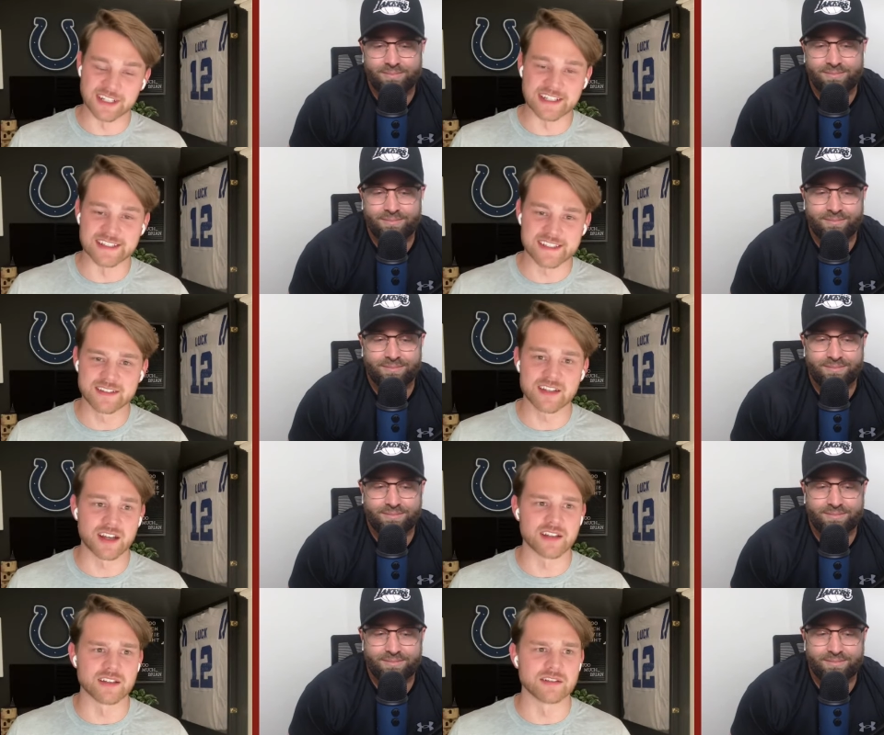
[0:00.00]
Speaker 1: it's
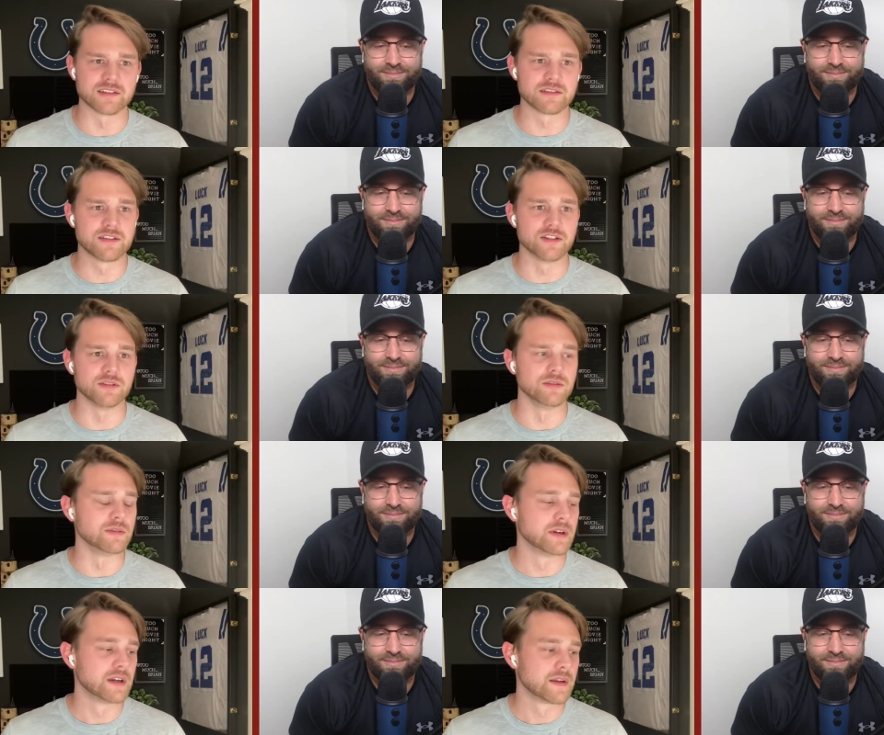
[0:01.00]
tight end to.
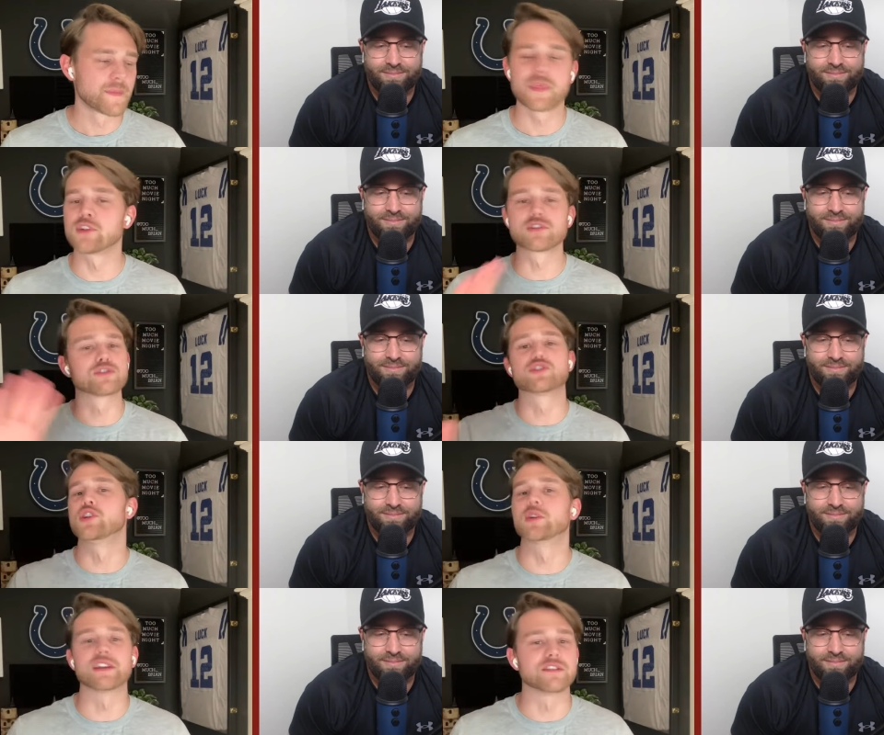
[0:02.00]
There's, there's a
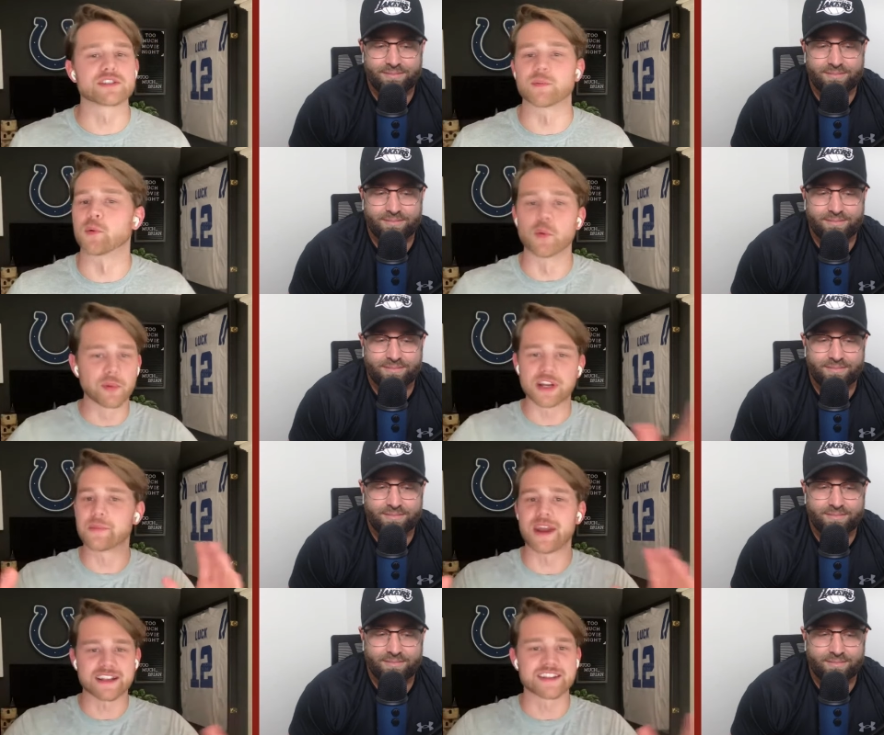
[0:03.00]
joke in there somewhere. We're bringing
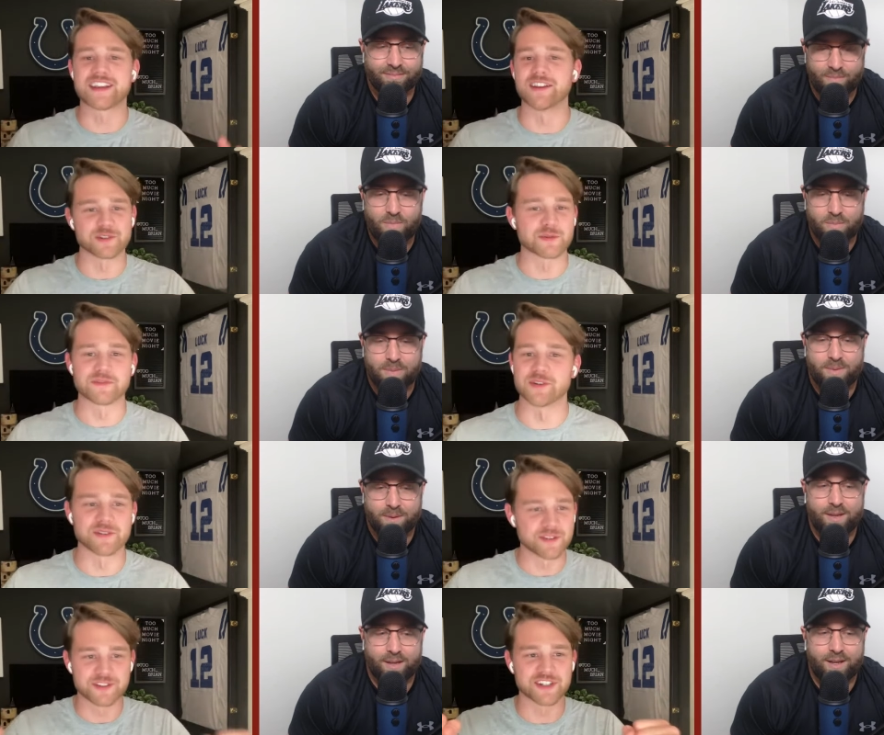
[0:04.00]
back the Taylor Swift jokes.
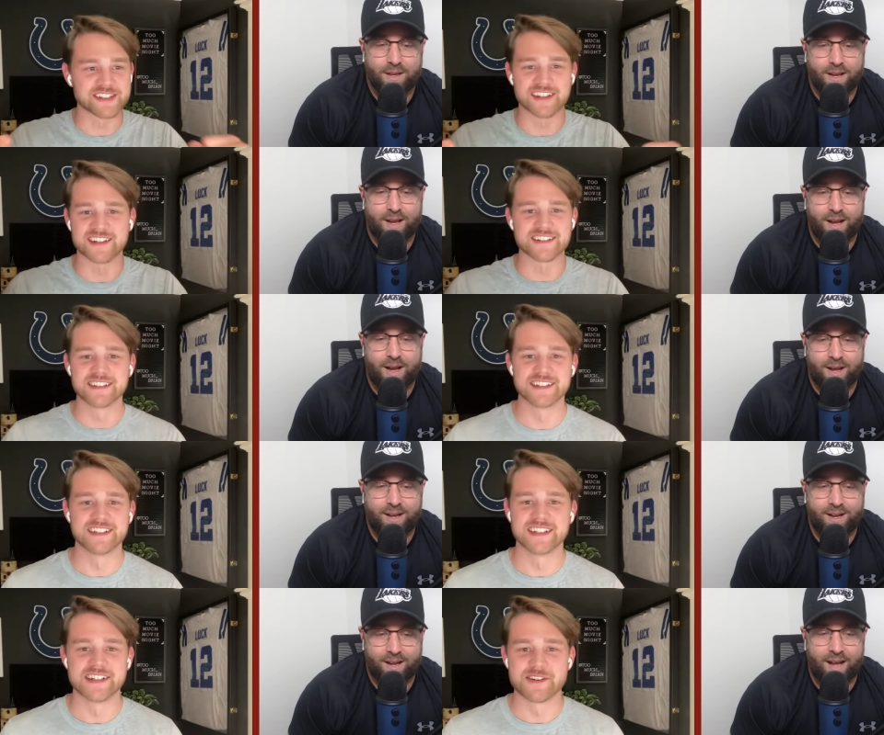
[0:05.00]
Aren't you excited?
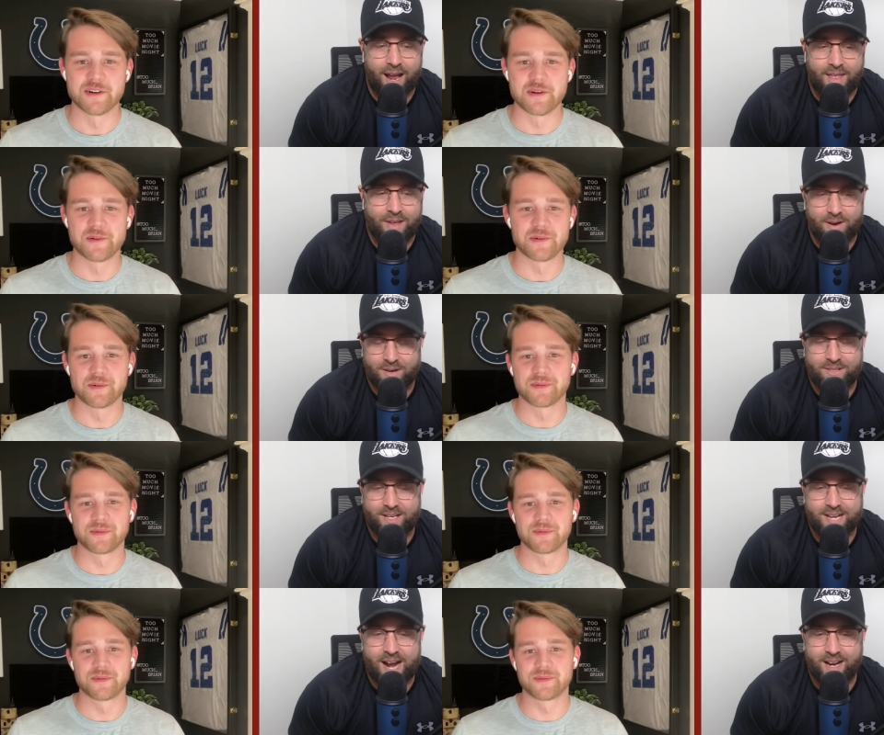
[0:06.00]
Speaker 2: I thought you were going to say
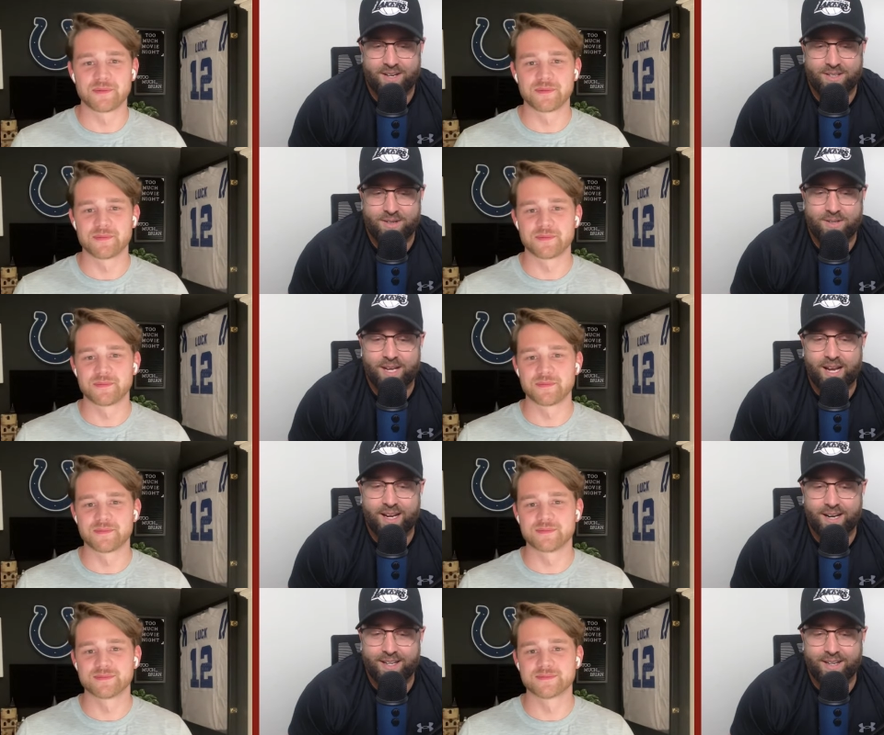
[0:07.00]
tight end
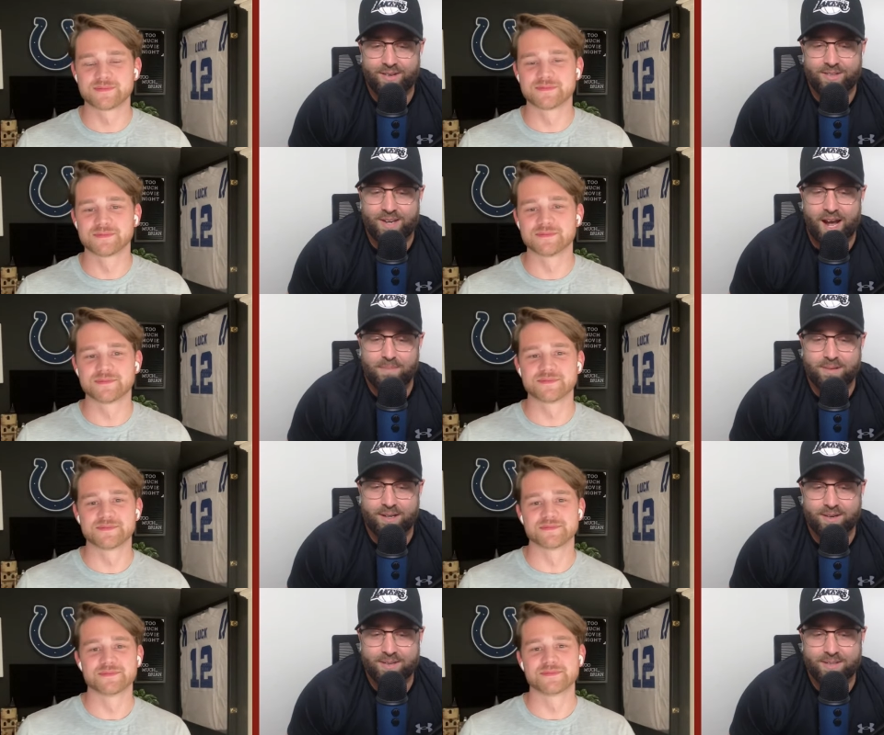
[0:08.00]
Tuesday, and then you stopped,
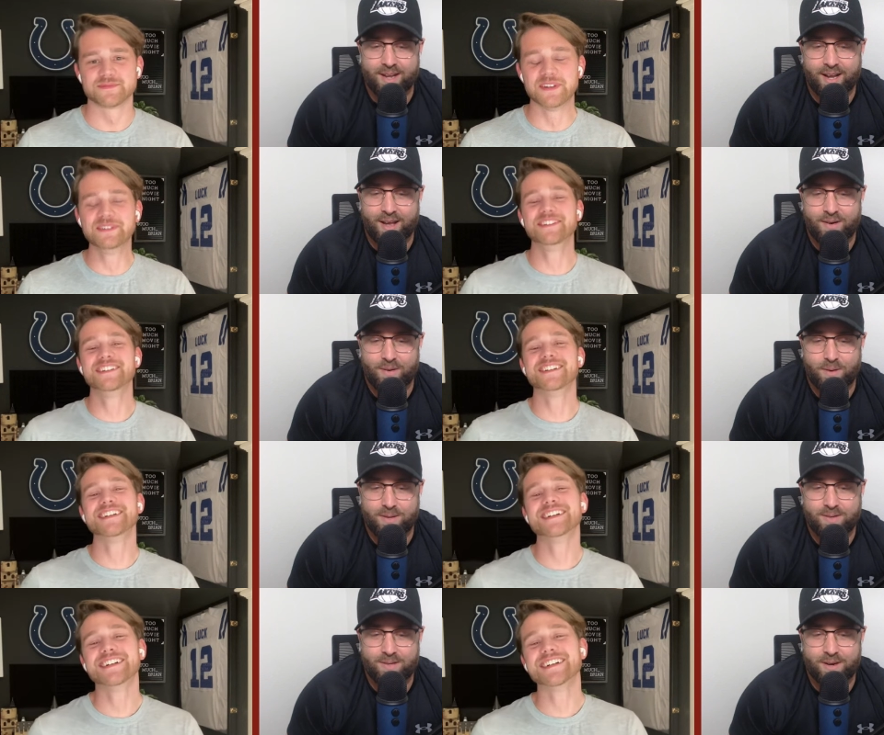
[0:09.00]
and I was like, I don't know where
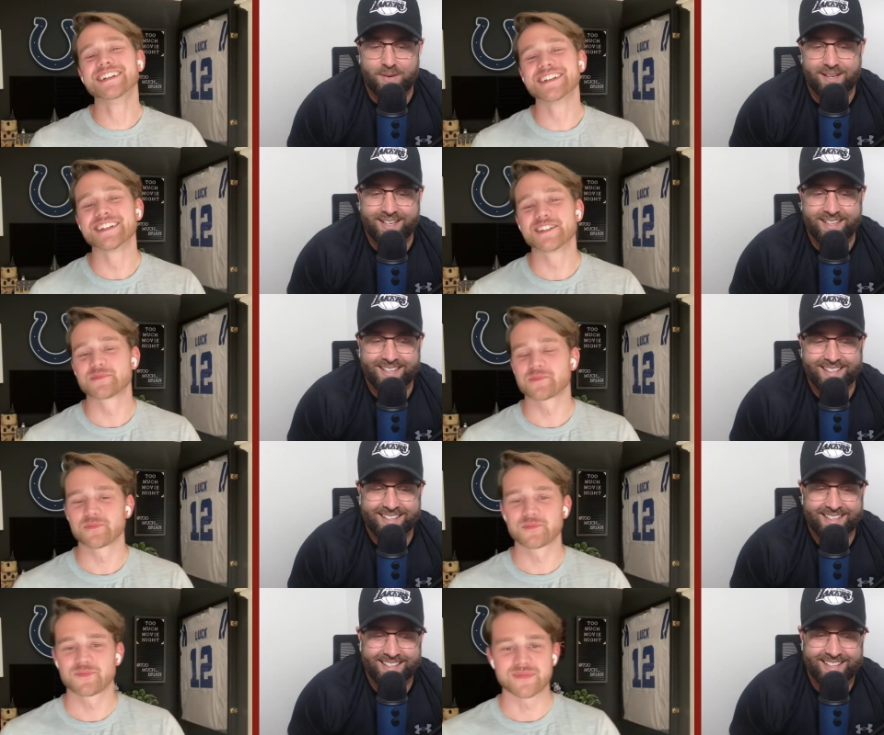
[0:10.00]
this is going.
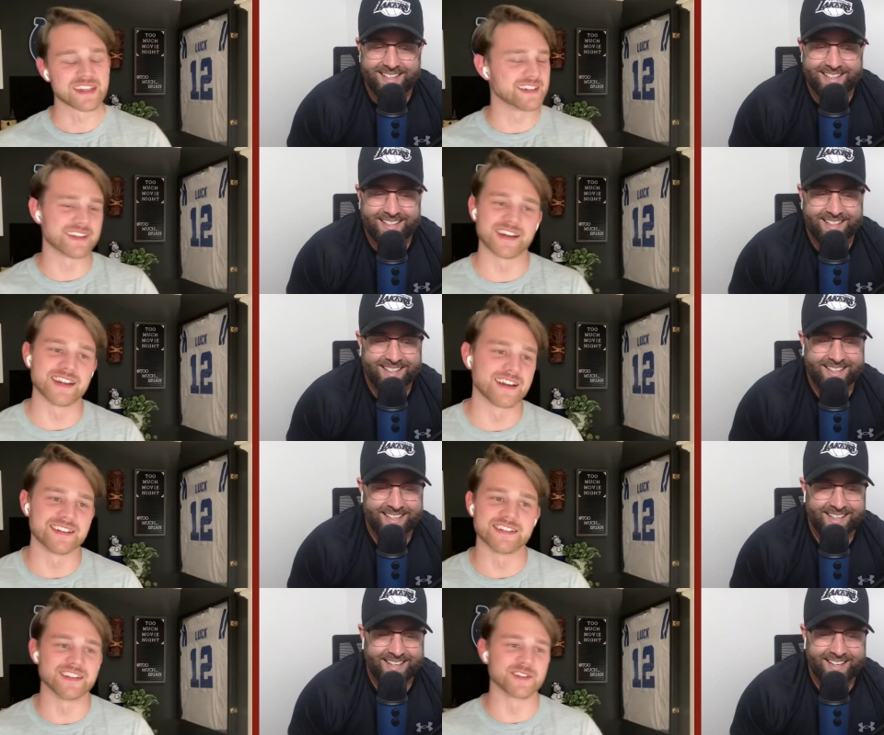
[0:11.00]
Speaker 1: Yeah, I, I didn't either.